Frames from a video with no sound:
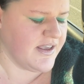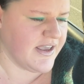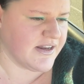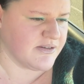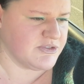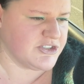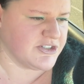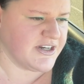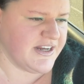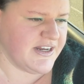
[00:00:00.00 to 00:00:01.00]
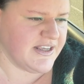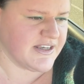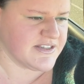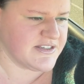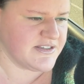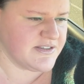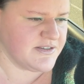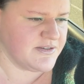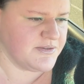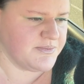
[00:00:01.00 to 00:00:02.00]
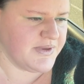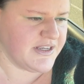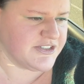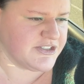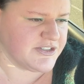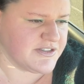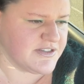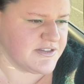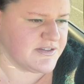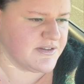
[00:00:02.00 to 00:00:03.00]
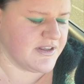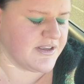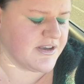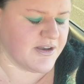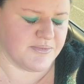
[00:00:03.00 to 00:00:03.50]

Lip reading: And I'm sure EDS patients, like,